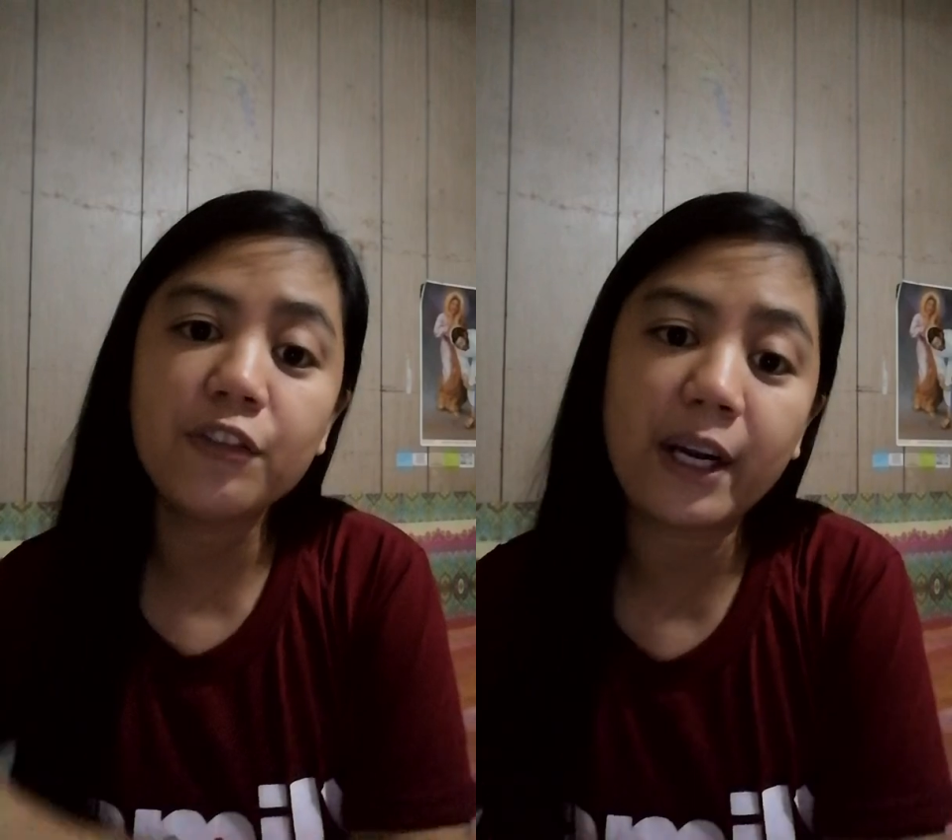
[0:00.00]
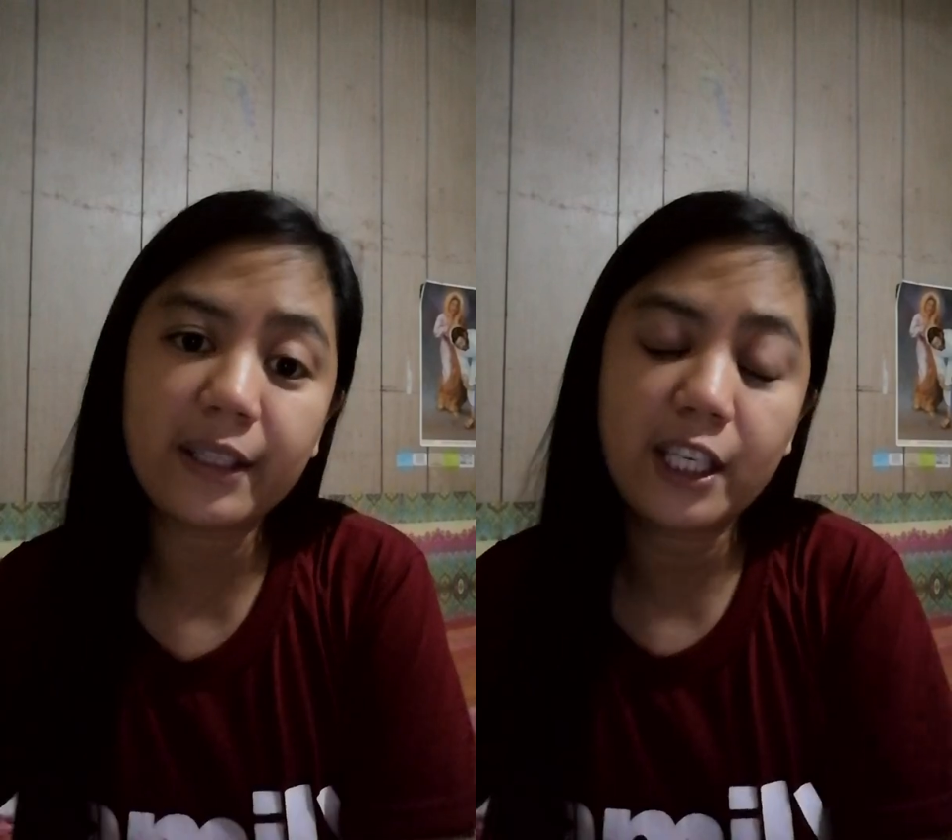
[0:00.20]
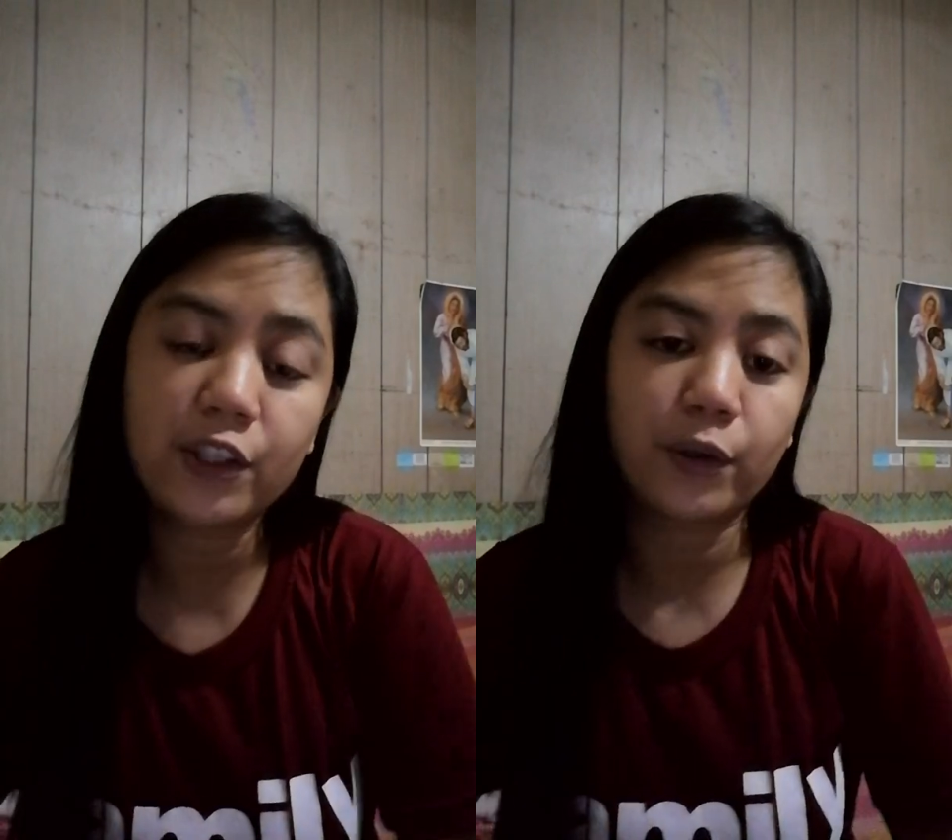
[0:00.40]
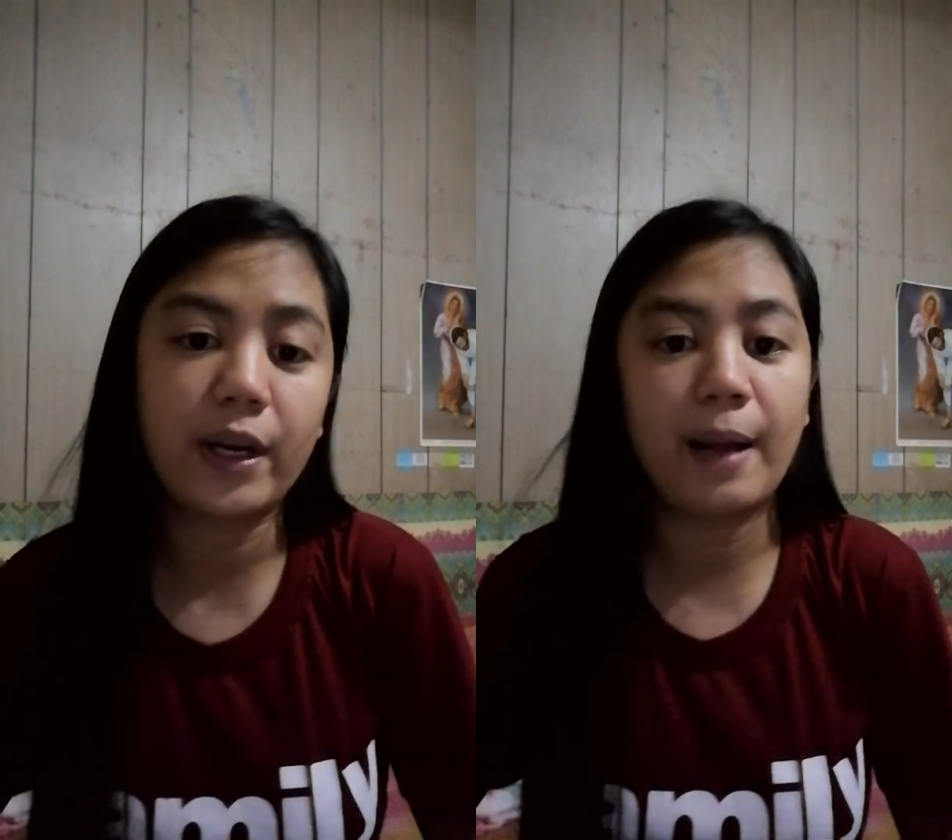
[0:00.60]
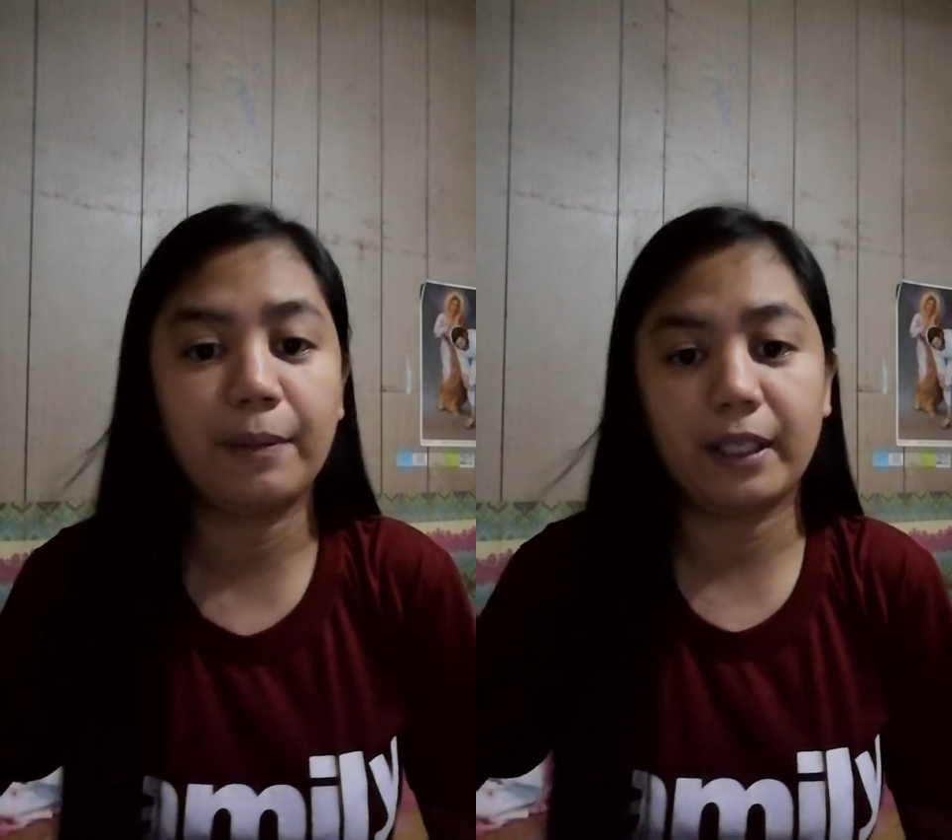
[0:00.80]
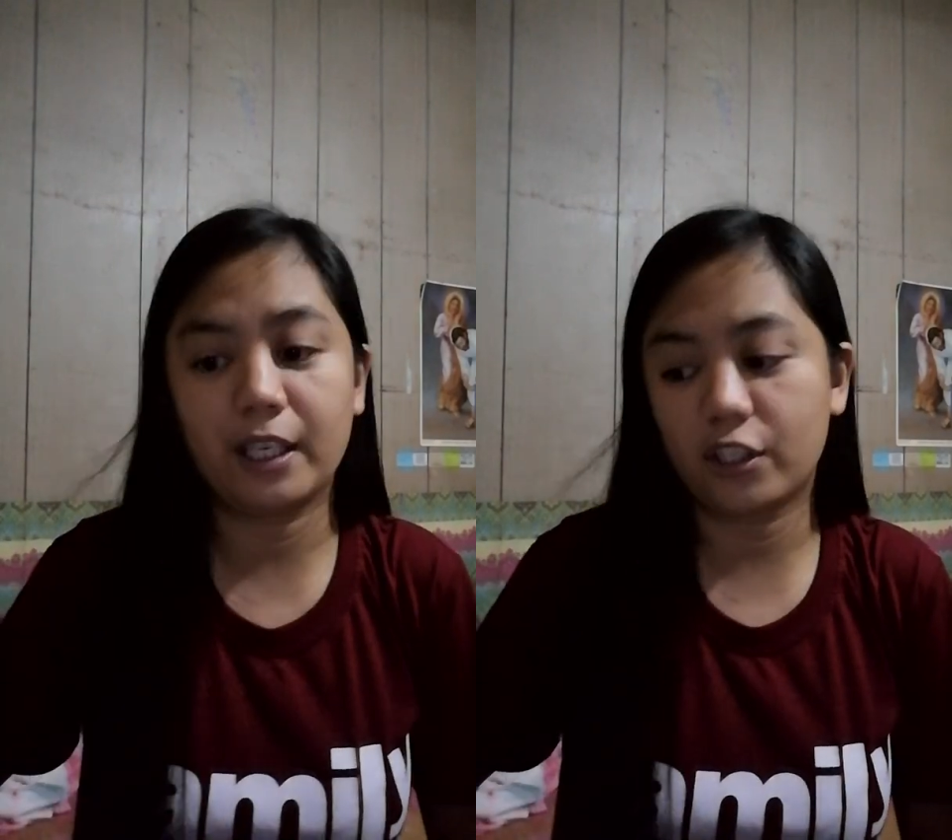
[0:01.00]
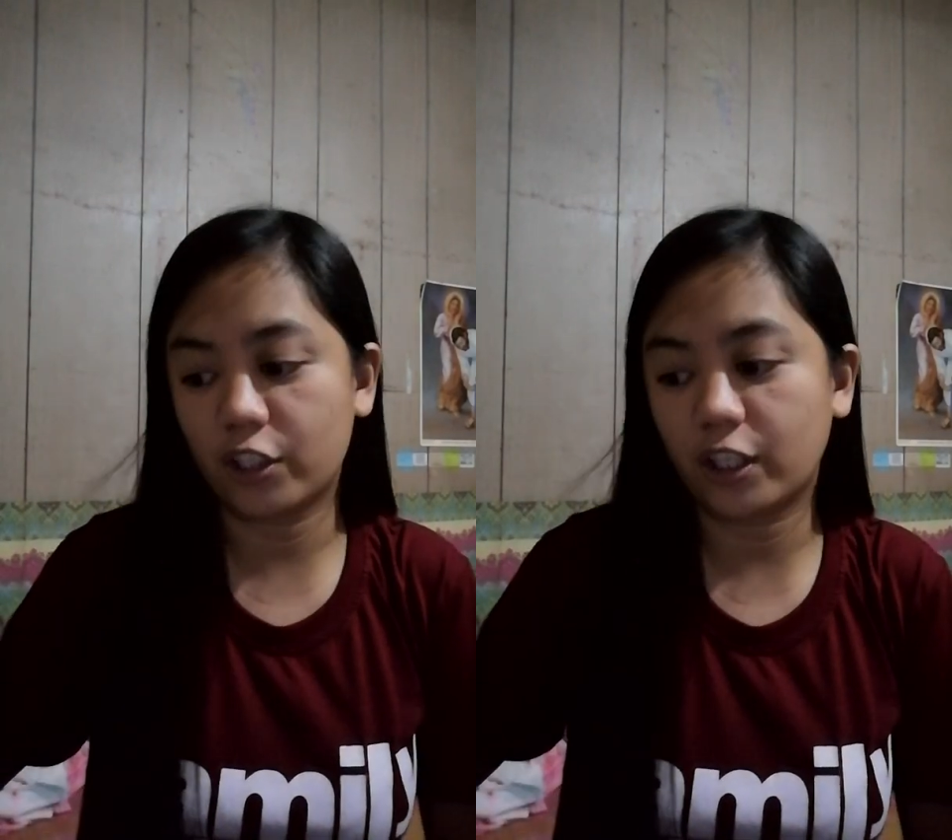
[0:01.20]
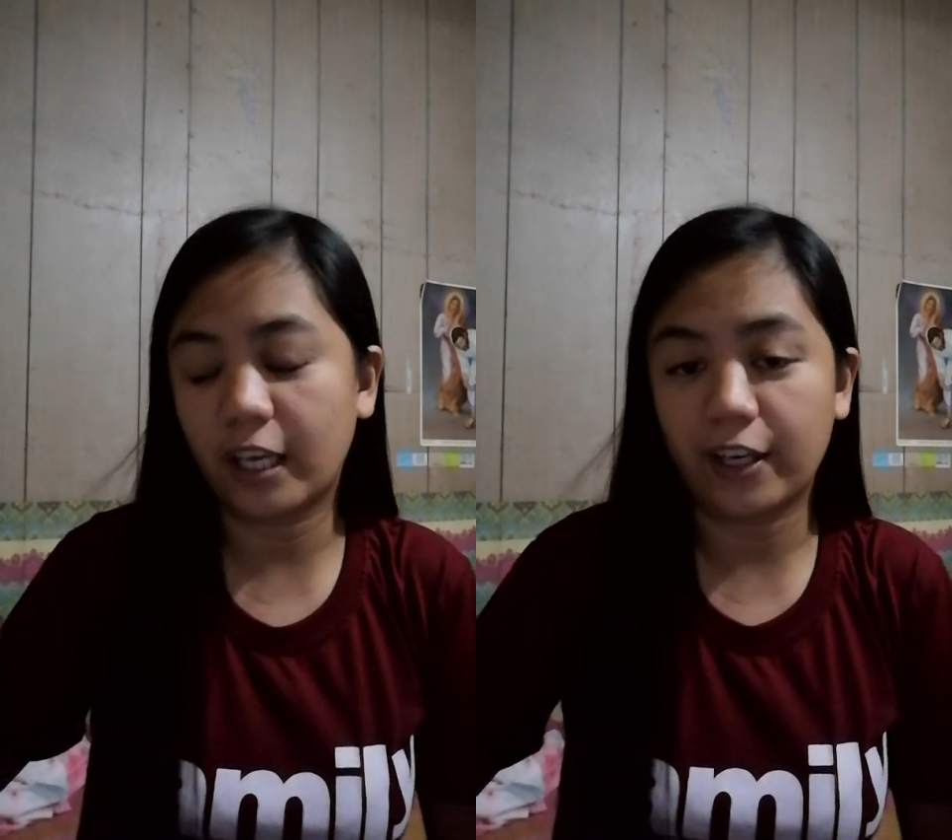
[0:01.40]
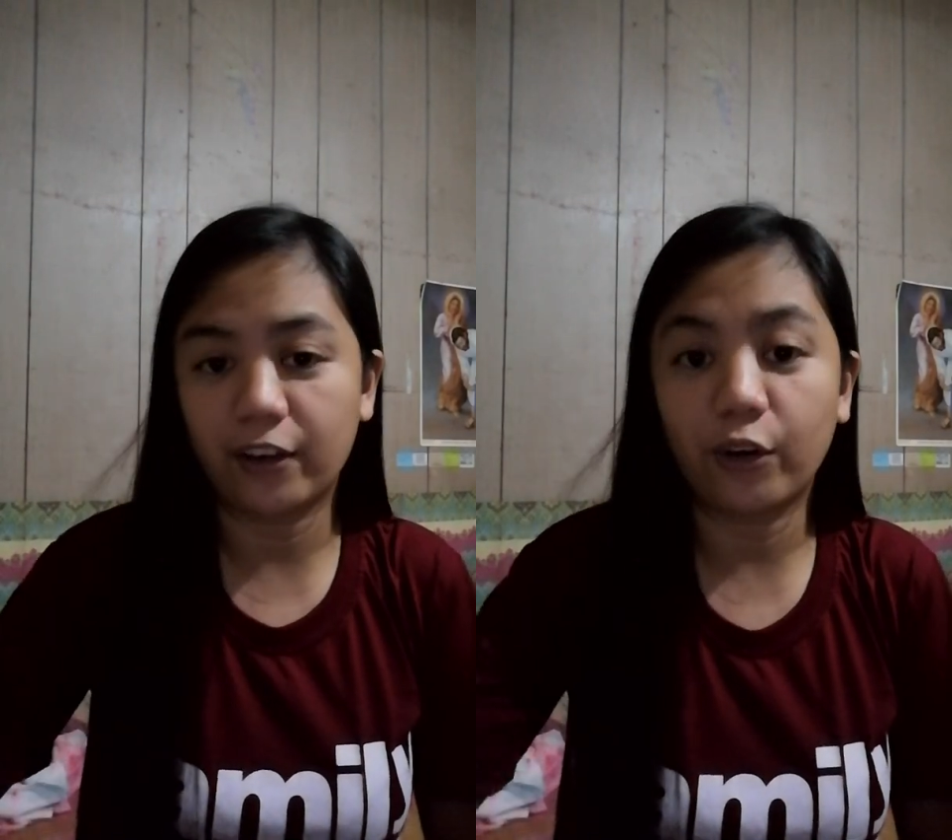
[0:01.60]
writing your application letter